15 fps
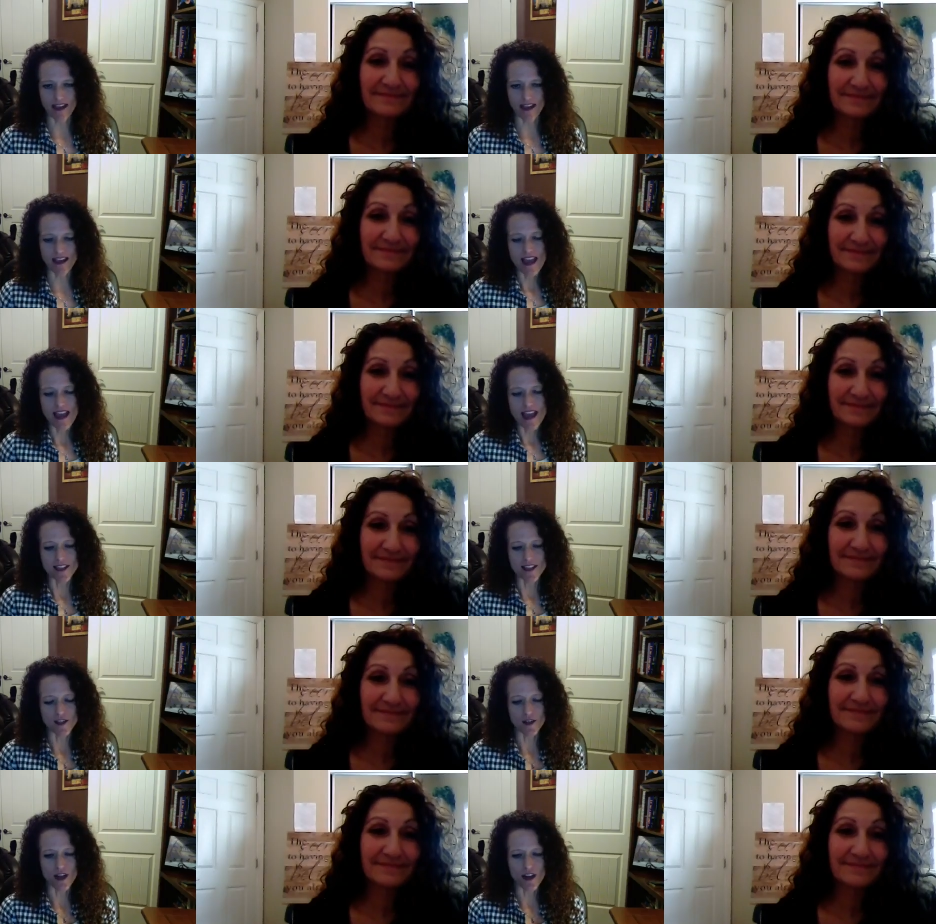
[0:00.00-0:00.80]
Speaker 1: And so
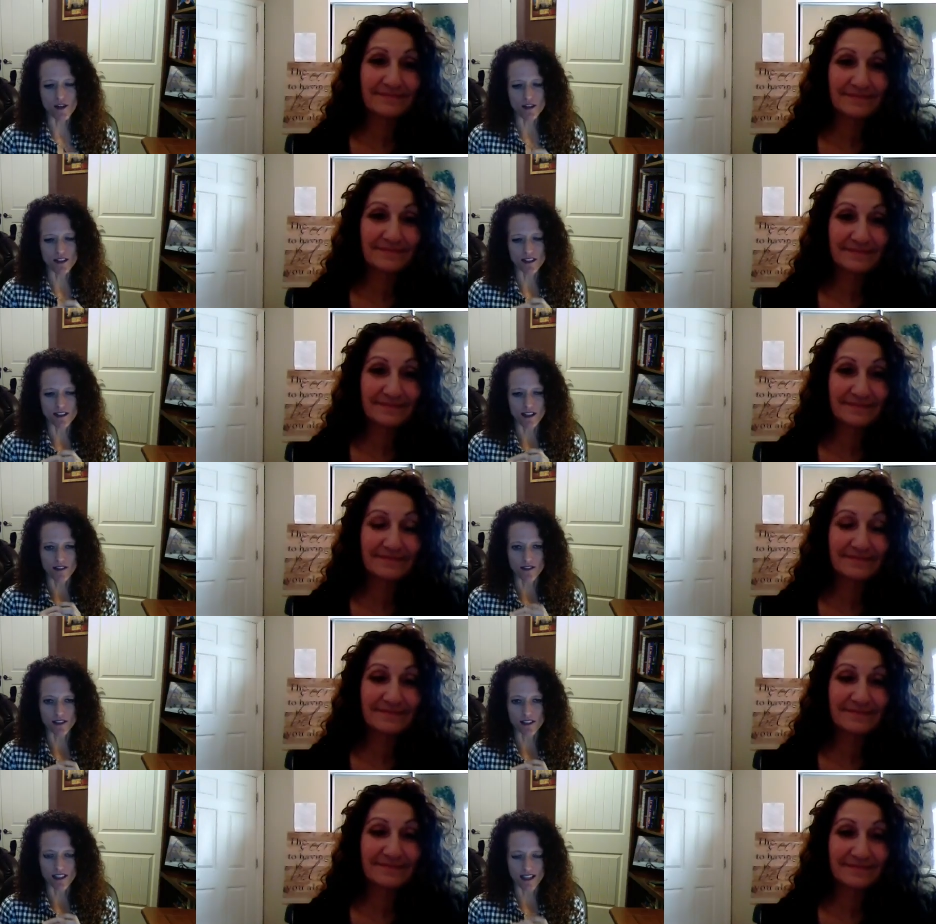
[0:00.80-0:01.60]
not only did I feel
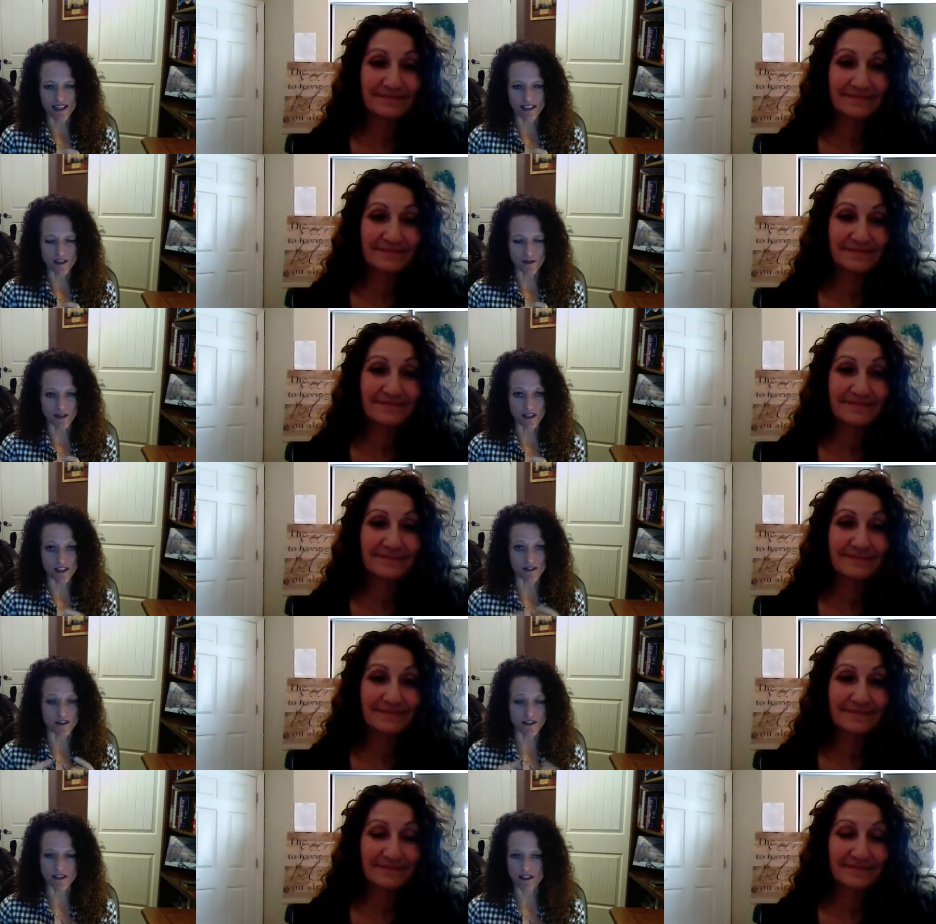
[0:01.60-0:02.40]
connected because of our
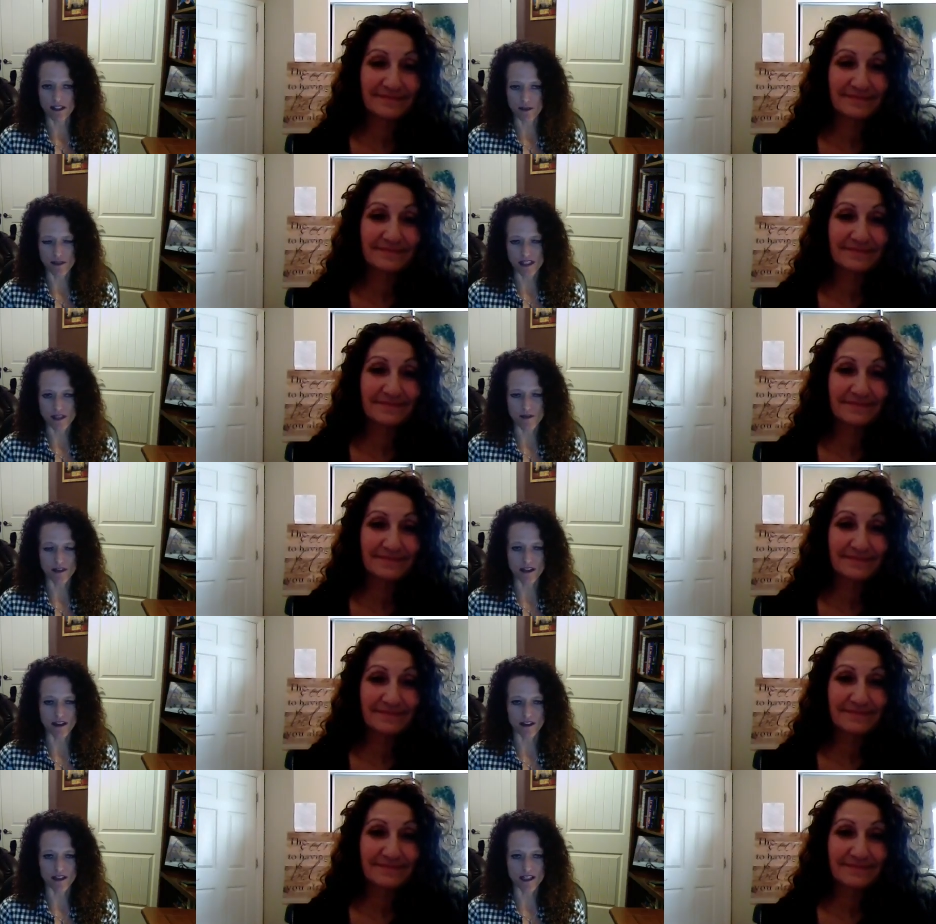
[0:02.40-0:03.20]

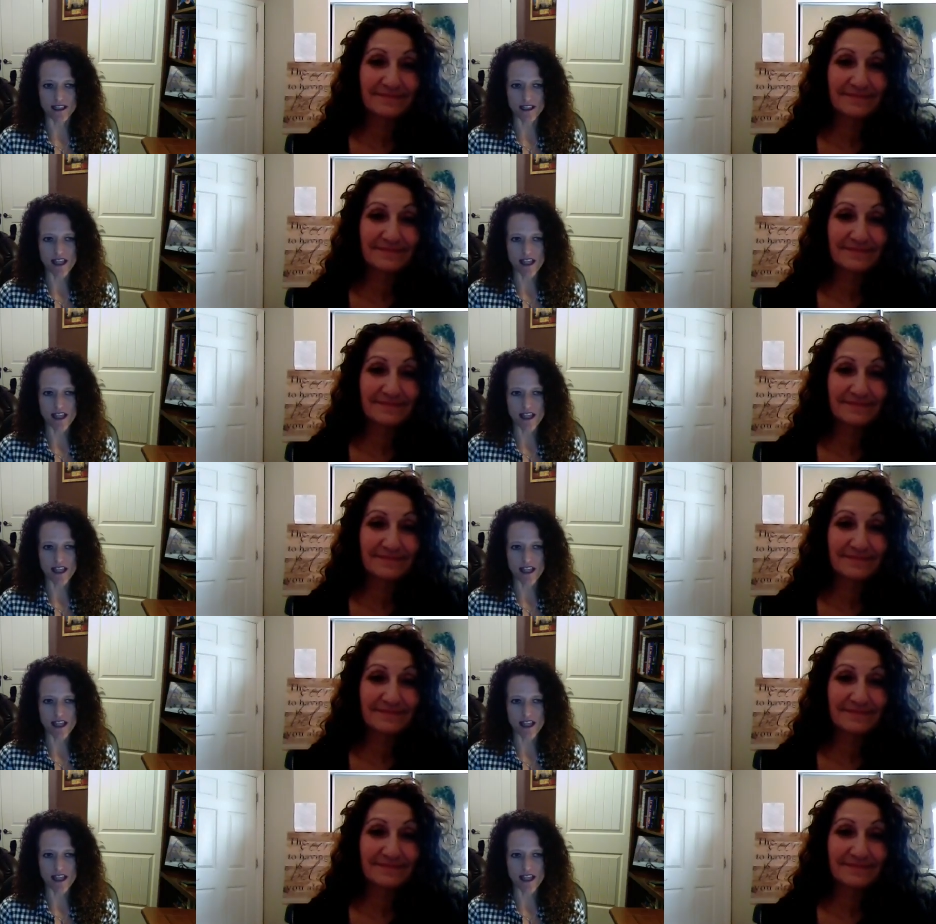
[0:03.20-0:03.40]
similarities,